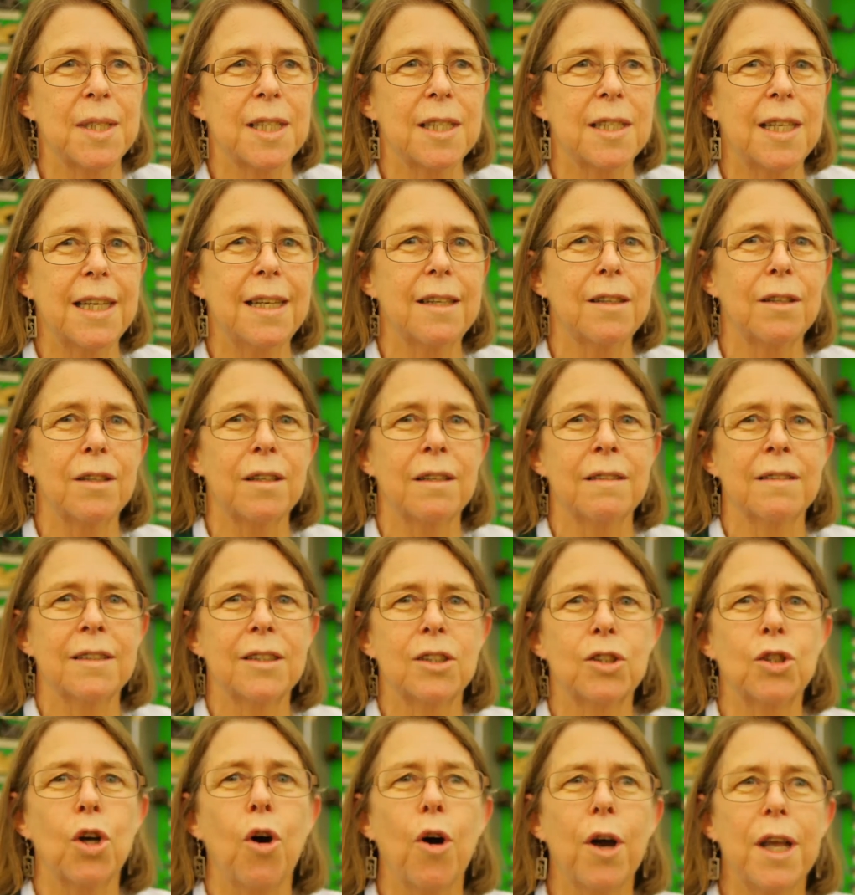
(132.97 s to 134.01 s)
steel
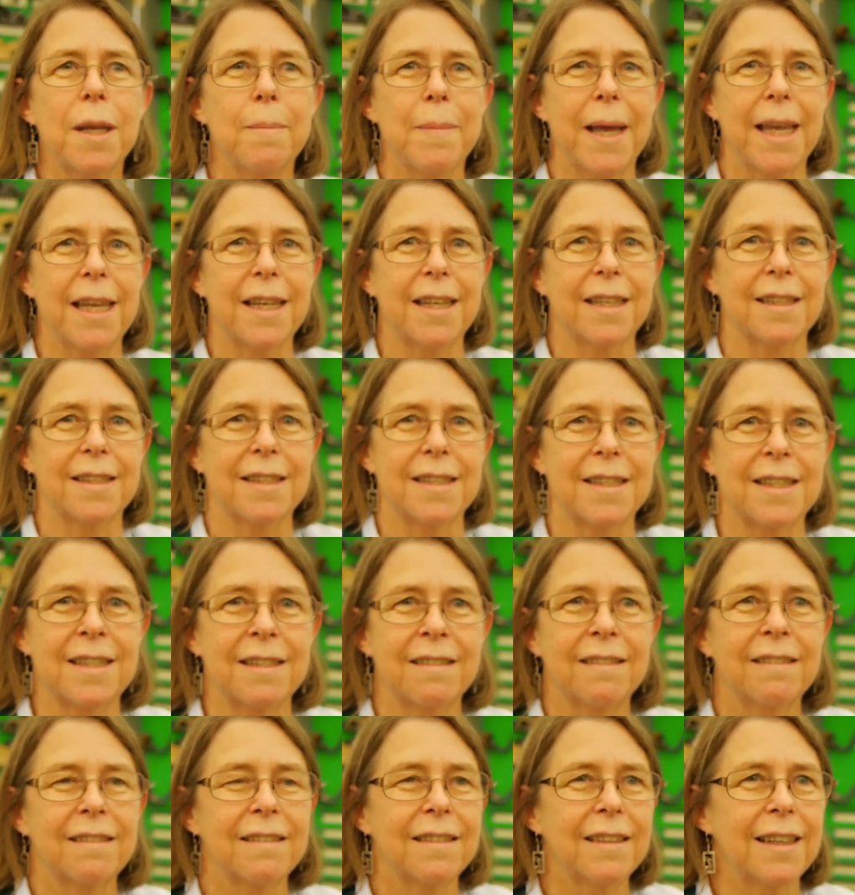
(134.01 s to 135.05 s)
toy
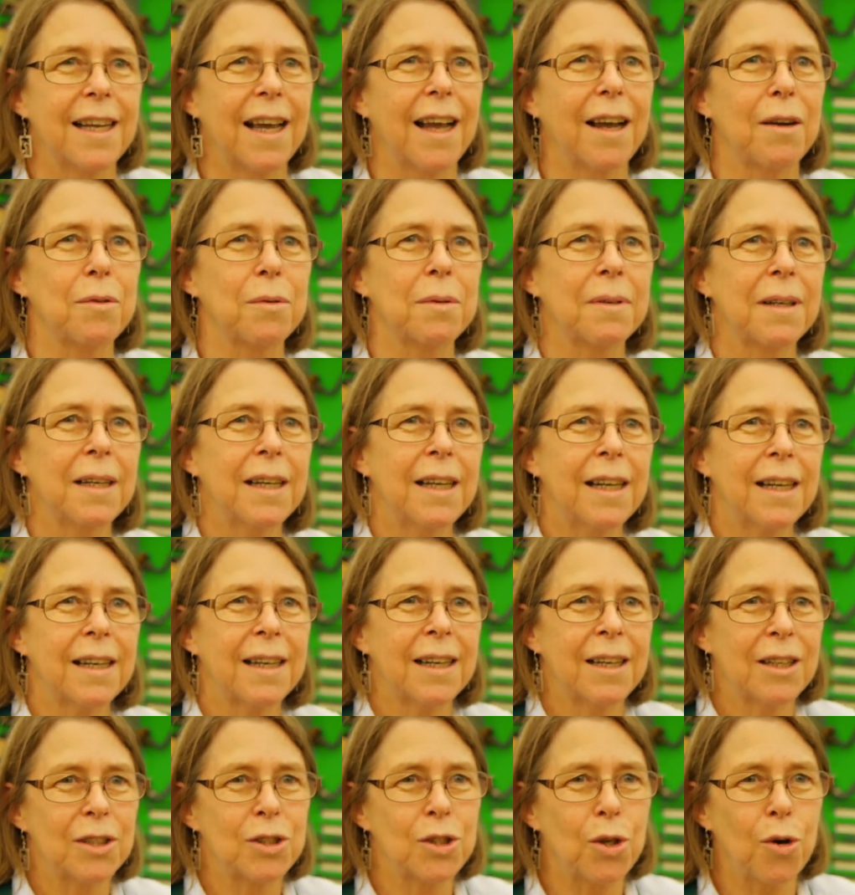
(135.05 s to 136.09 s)
makers. Now,
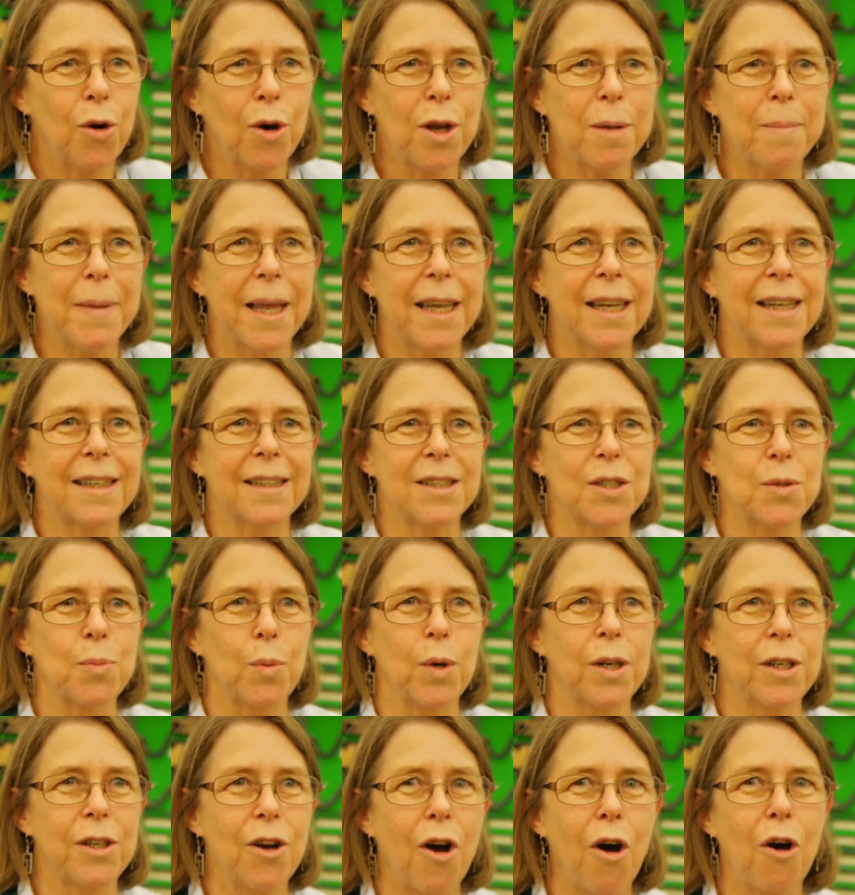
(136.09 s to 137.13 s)
toy makers
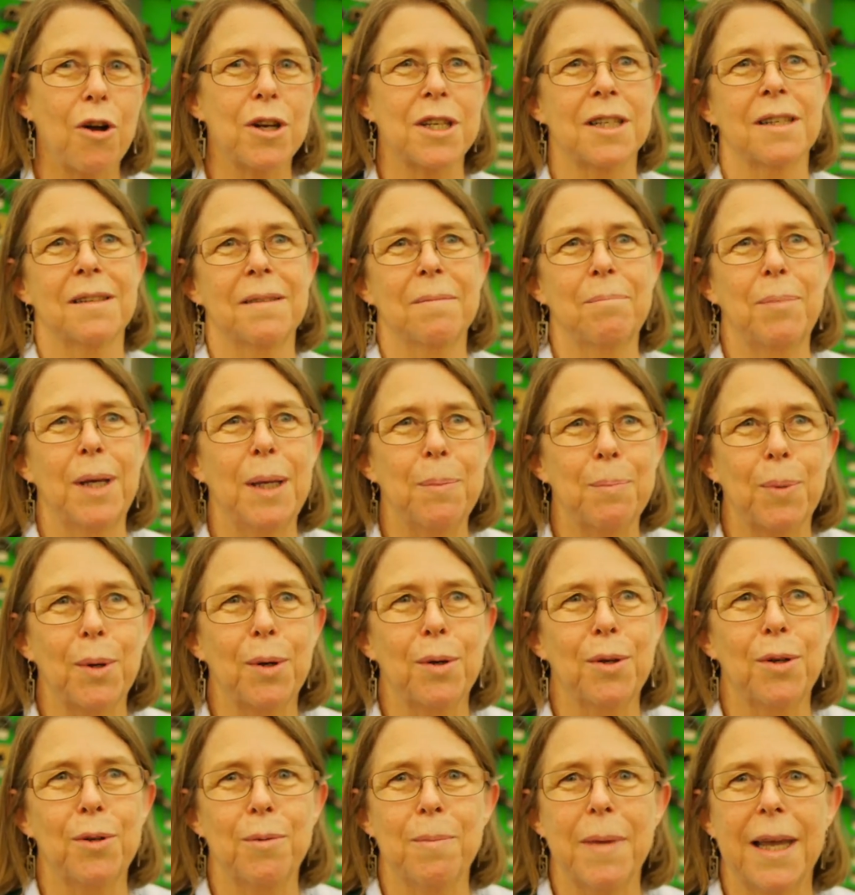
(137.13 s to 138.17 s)
were not
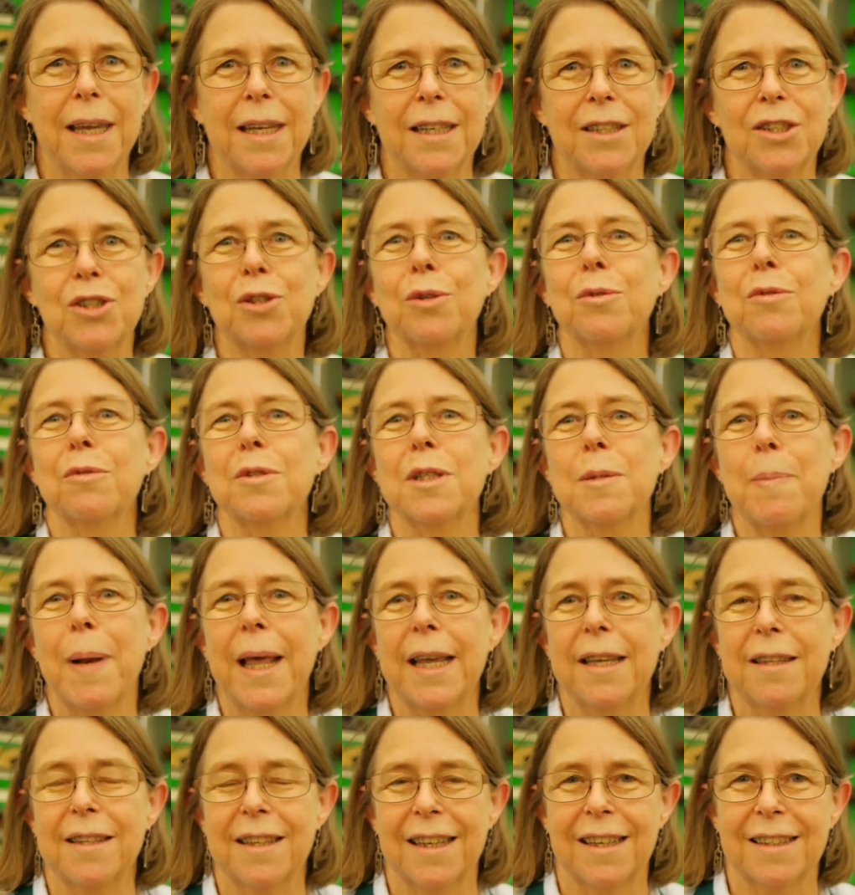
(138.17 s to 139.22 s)
people who made children's
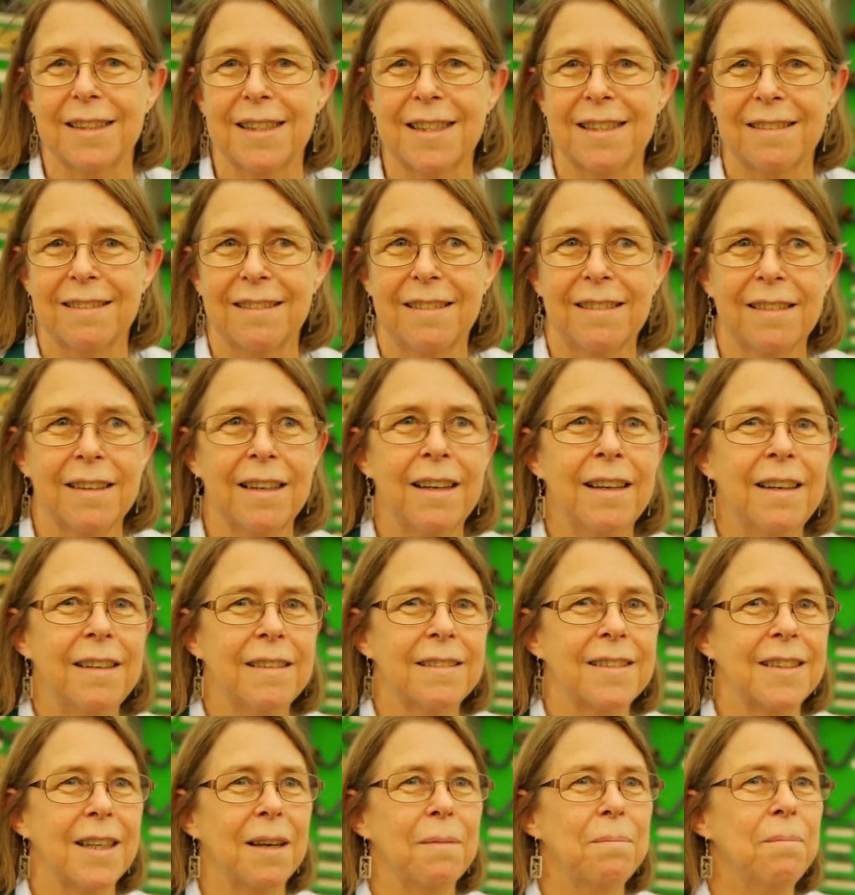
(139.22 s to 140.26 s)
playthings
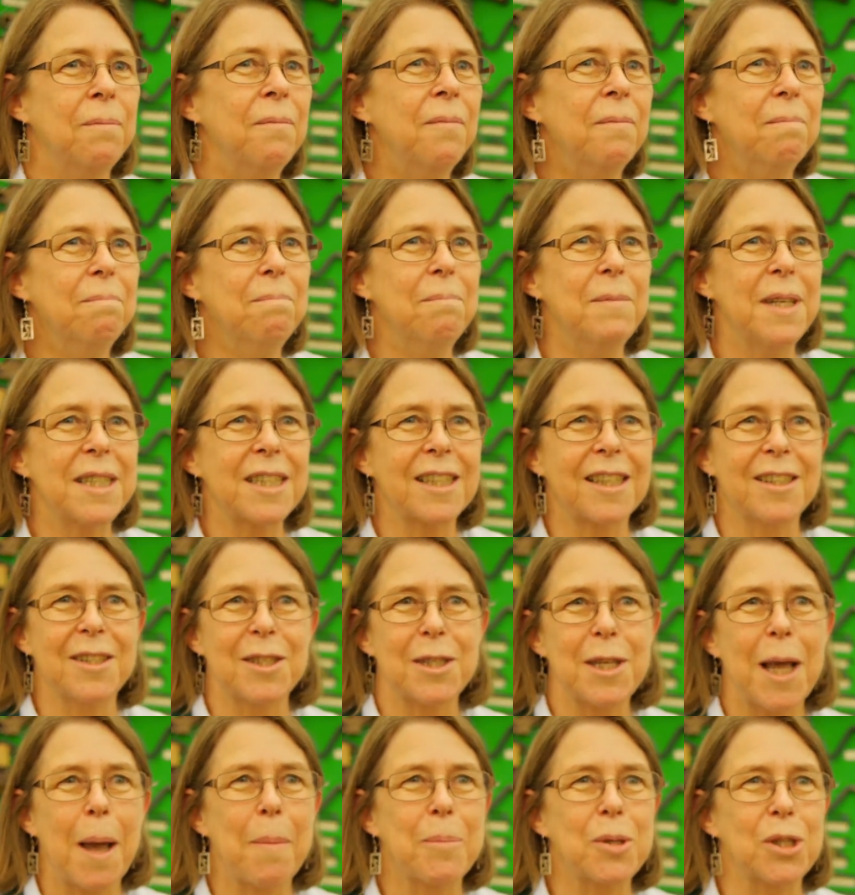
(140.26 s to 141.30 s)
it's a
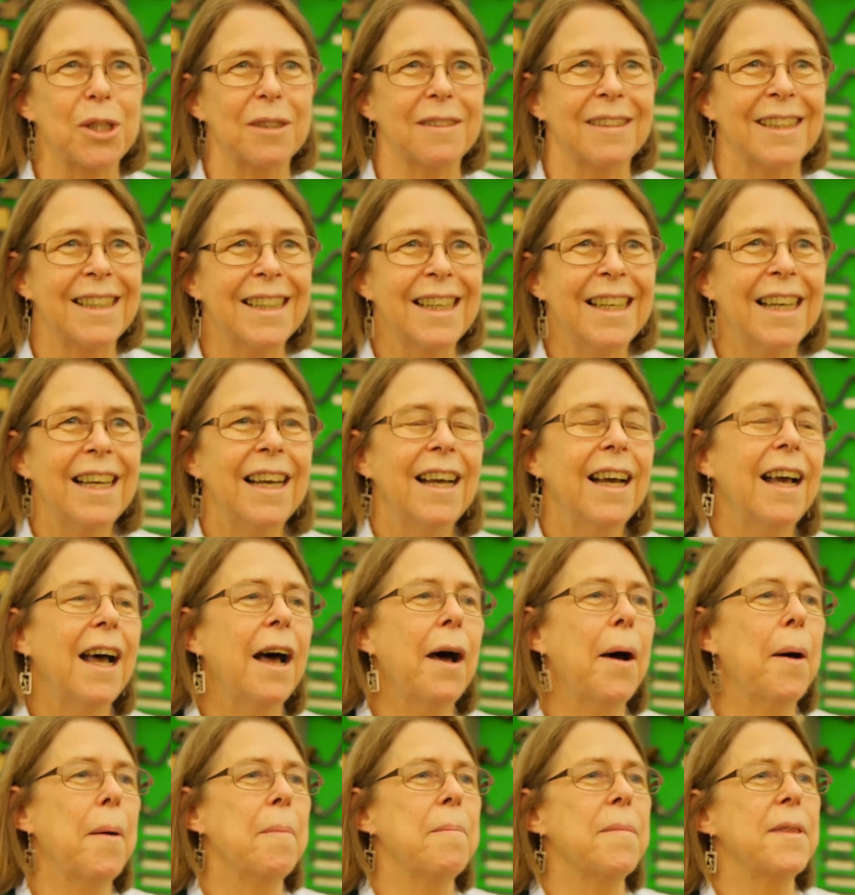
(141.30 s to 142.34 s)
misconception.
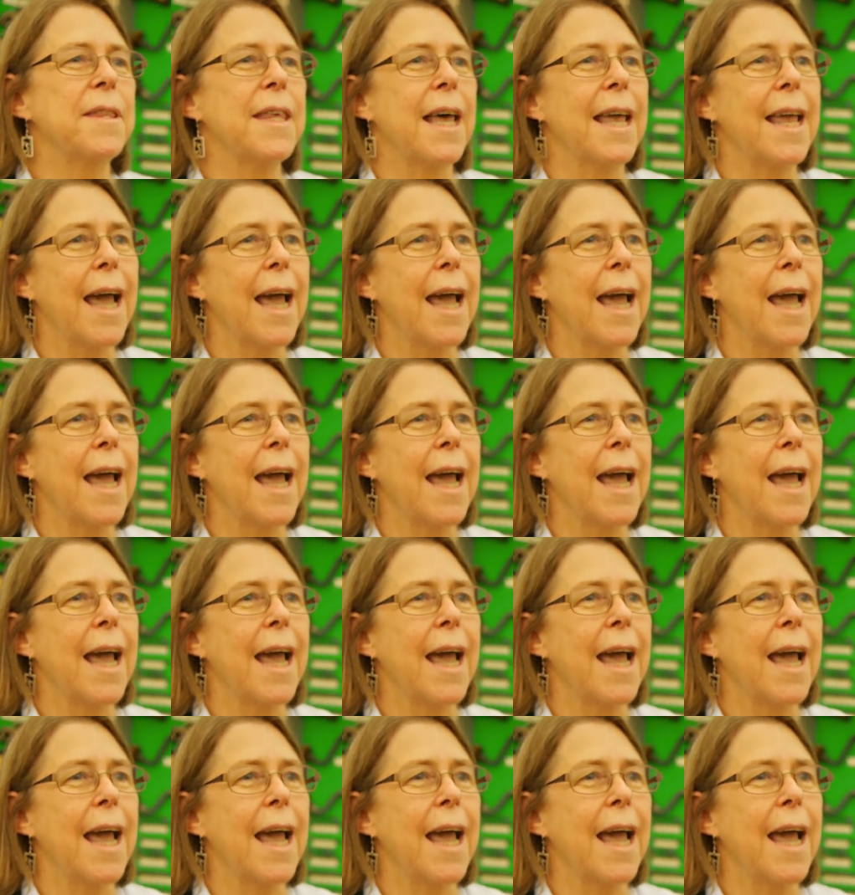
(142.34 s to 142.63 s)
Um, they